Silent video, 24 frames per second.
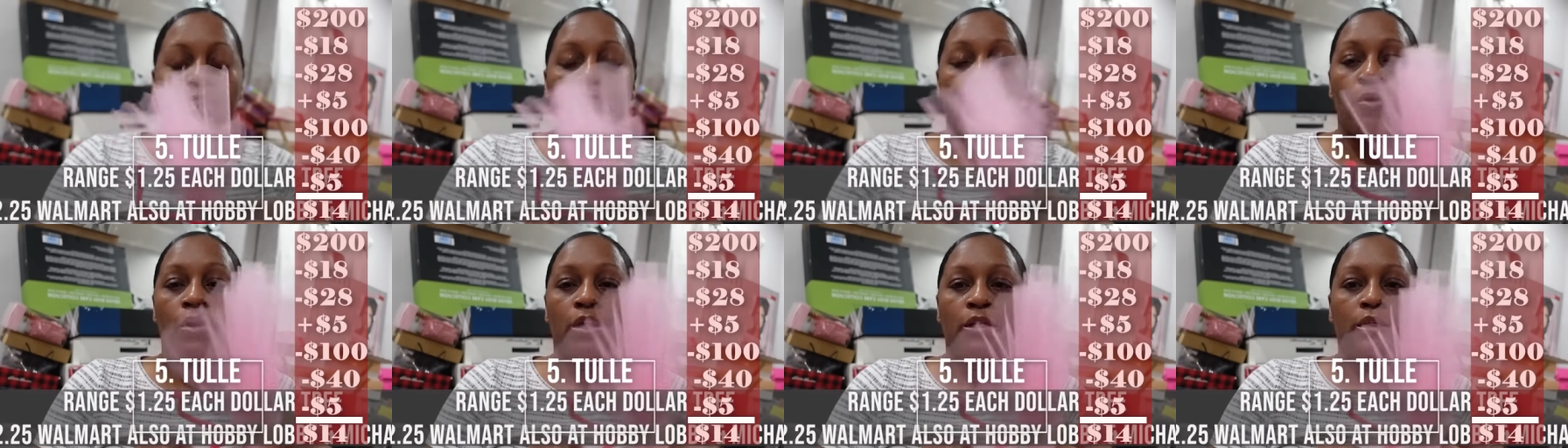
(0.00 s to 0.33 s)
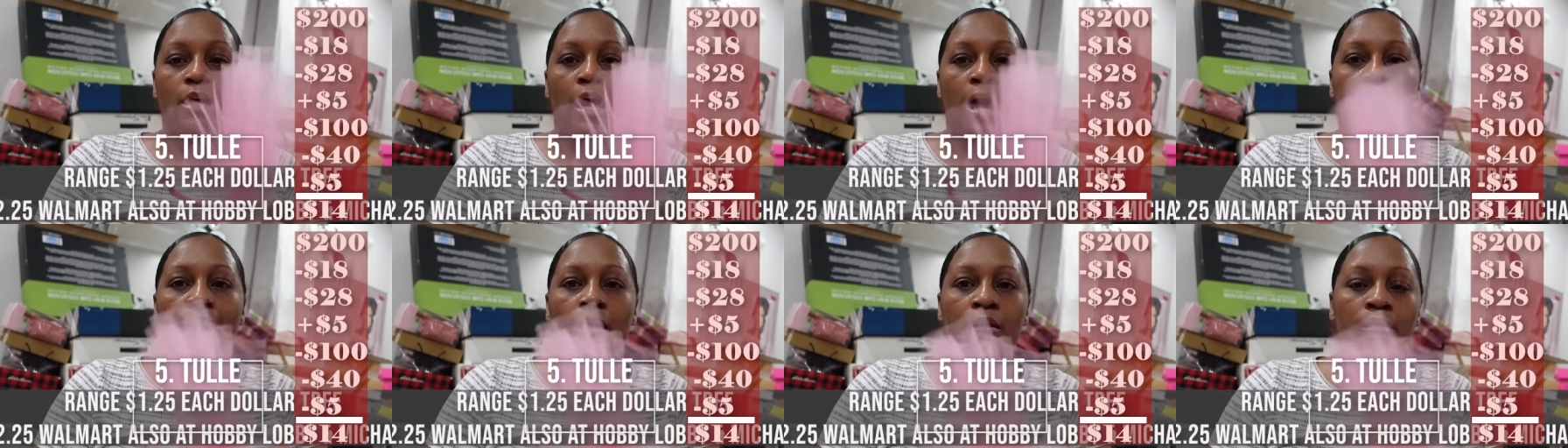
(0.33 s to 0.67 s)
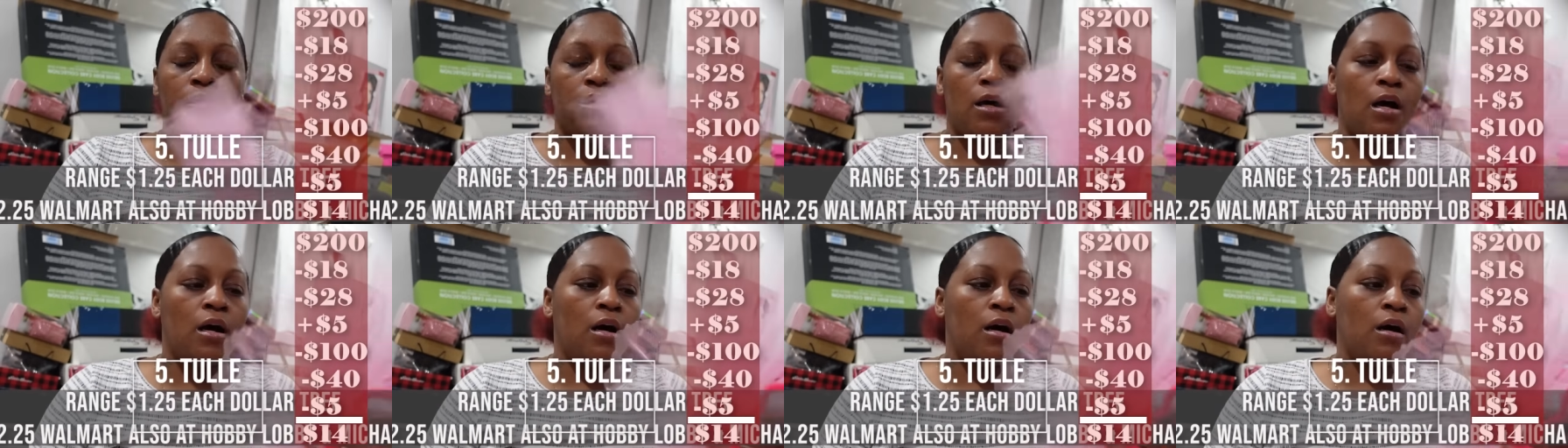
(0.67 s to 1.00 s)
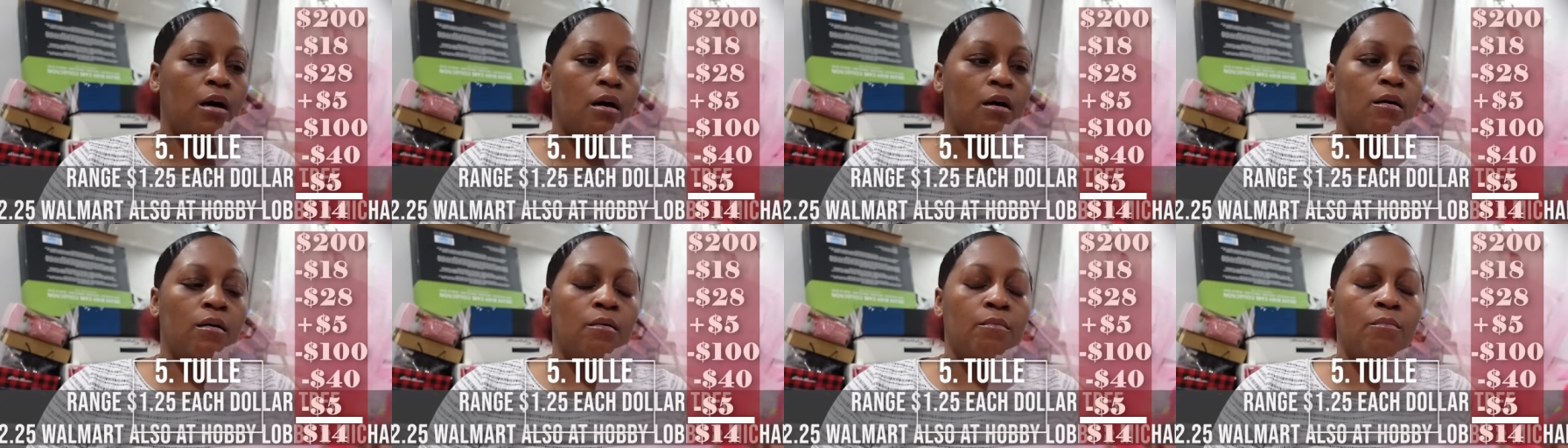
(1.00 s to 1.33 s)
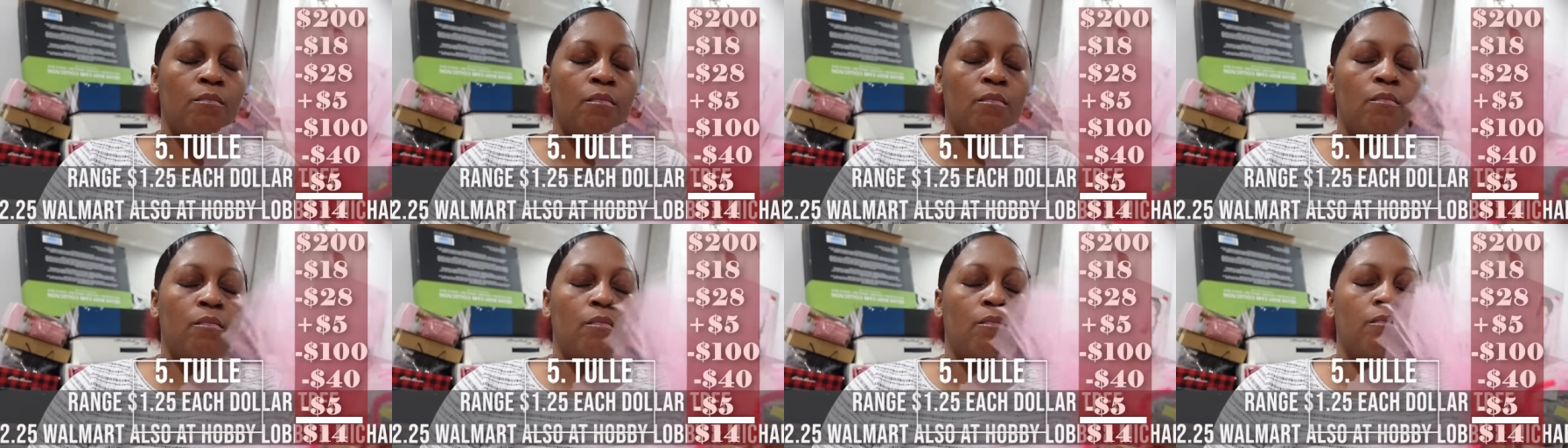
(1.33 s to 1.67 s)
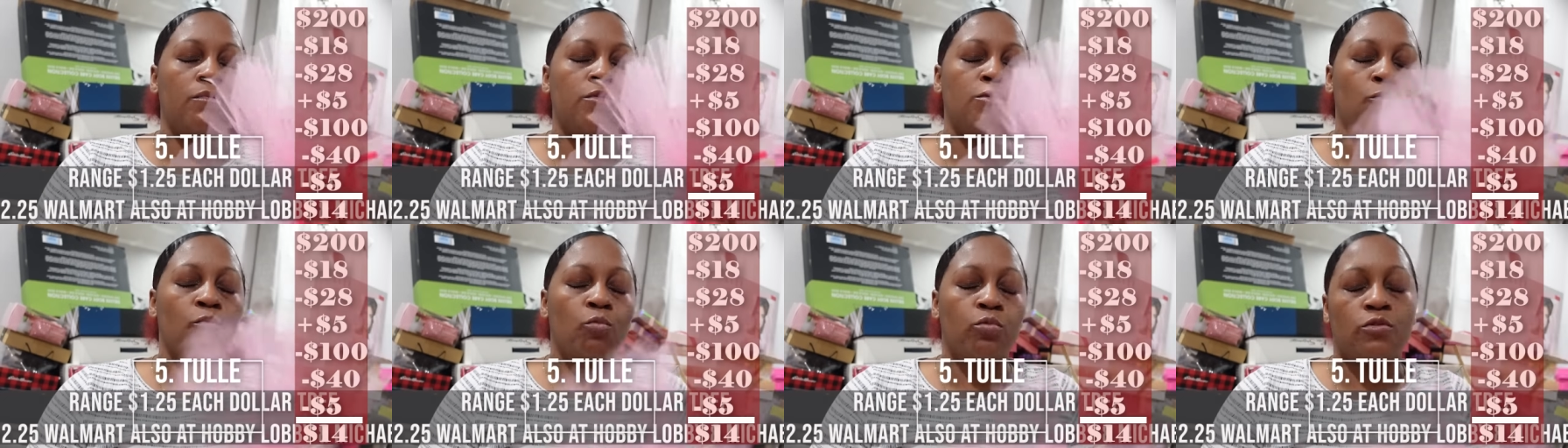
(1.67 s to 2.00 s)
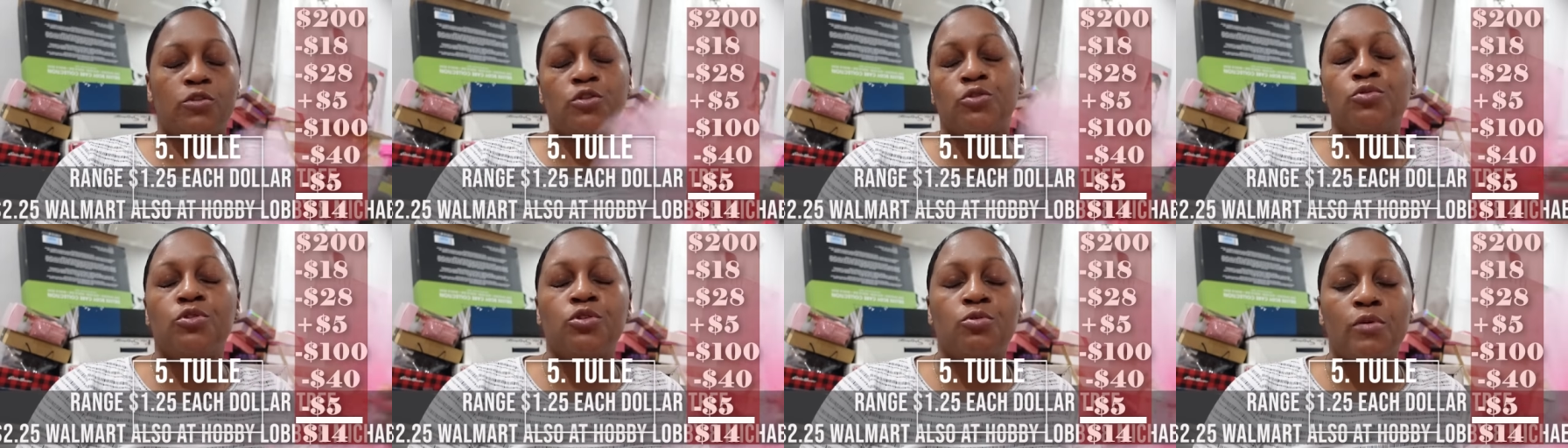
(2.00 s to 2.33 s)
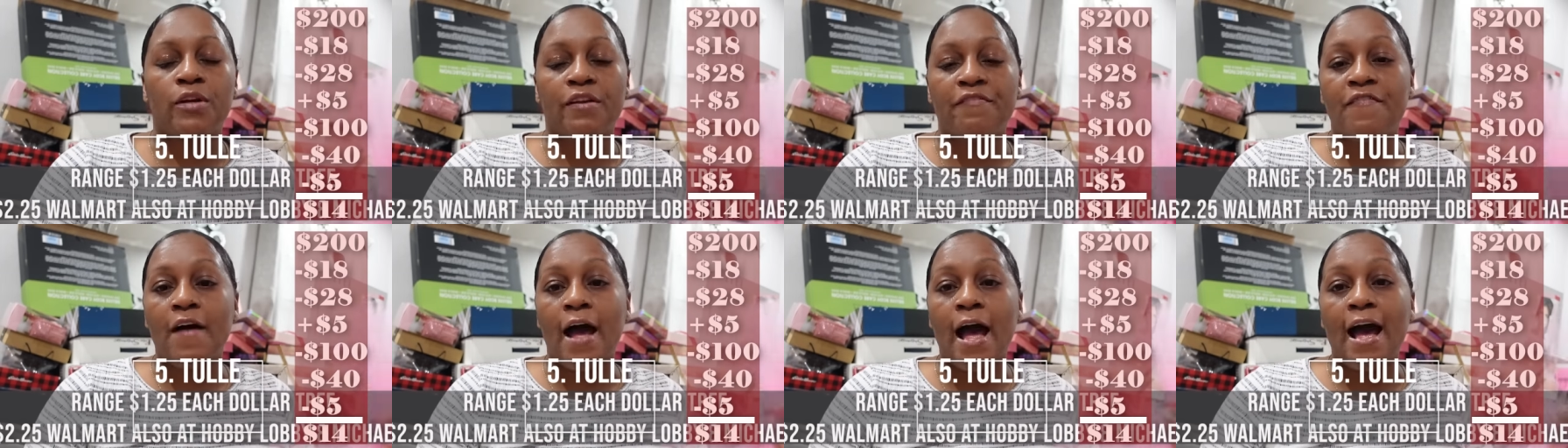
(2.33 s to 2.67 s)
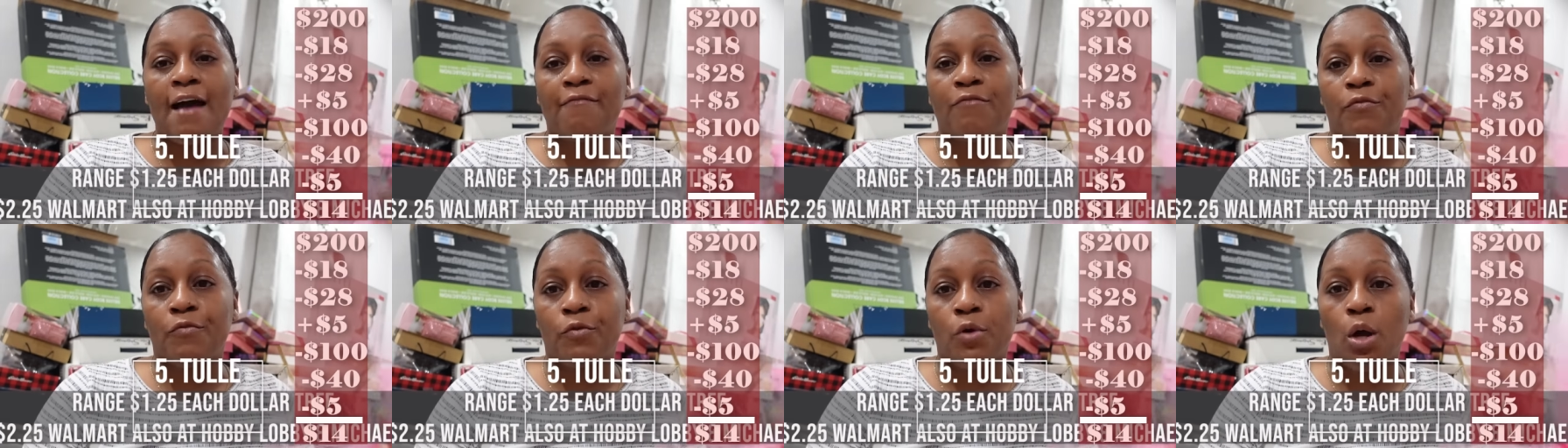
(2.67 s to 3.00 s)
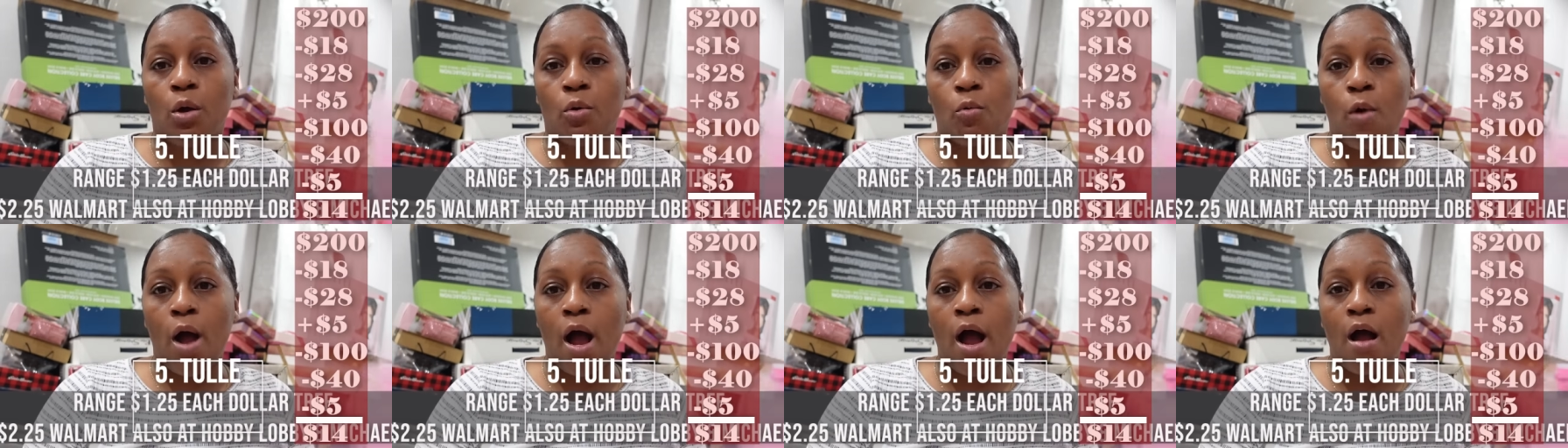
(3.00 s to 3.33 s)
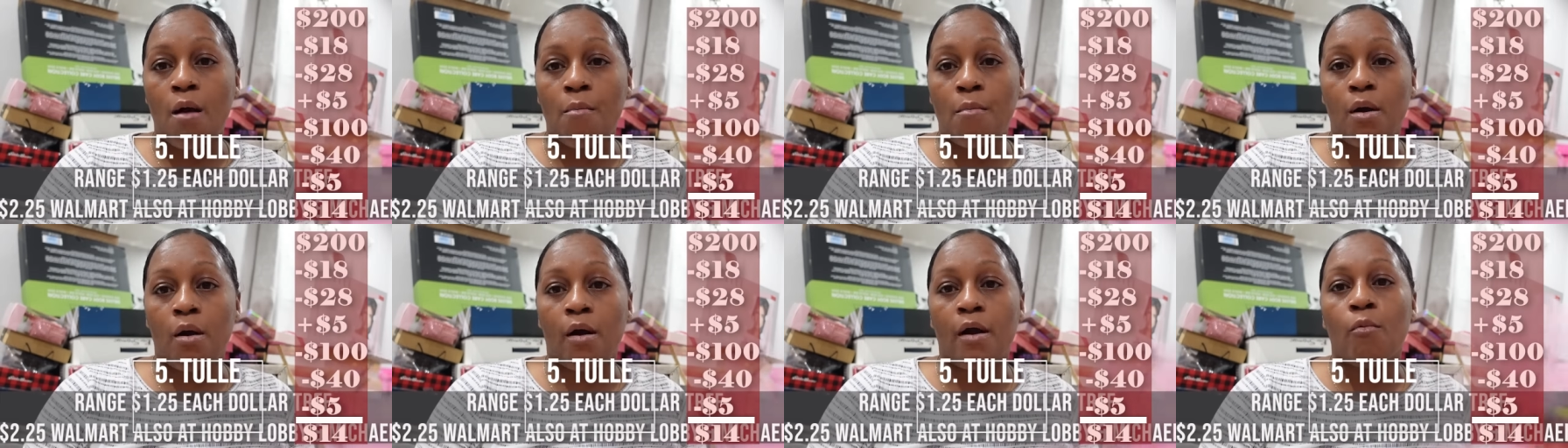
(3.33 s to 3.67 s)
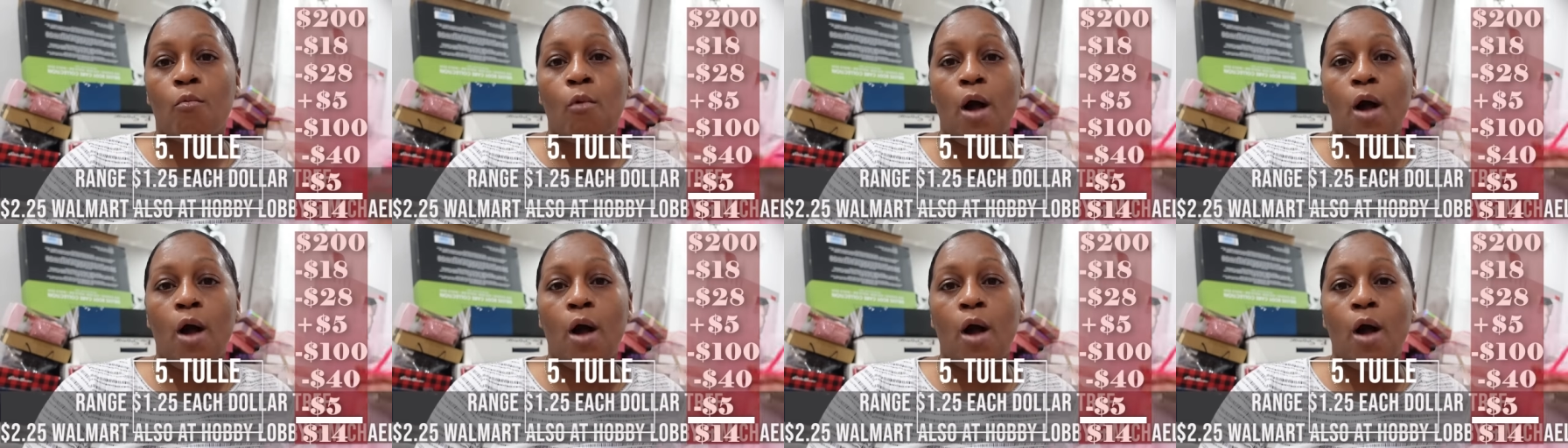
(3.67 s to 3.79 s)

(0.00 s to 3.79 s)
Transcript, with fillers: for a dollar. Um, 225 if you go to Walmart.